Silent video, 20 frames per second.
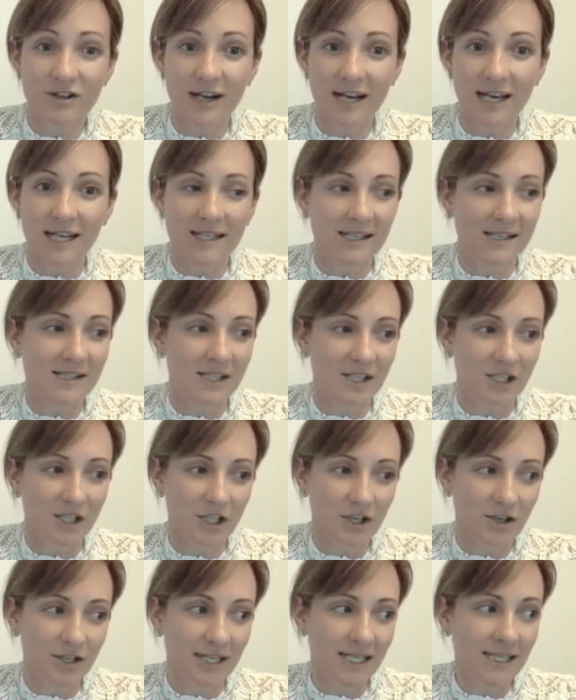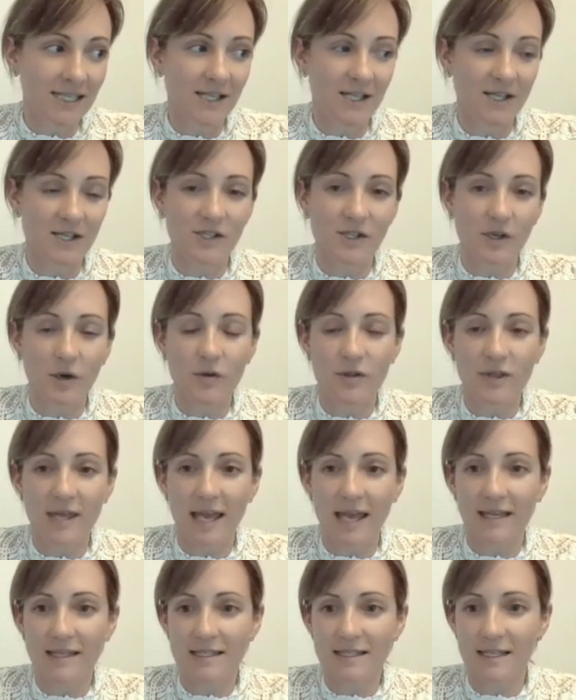grade security, so
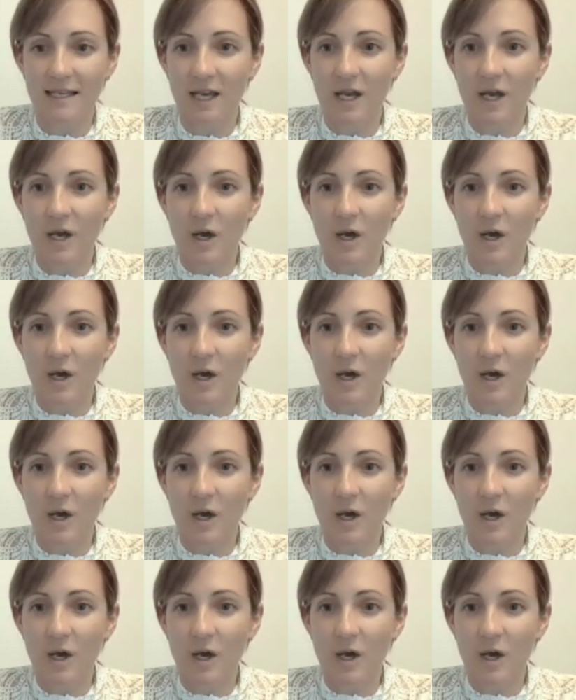that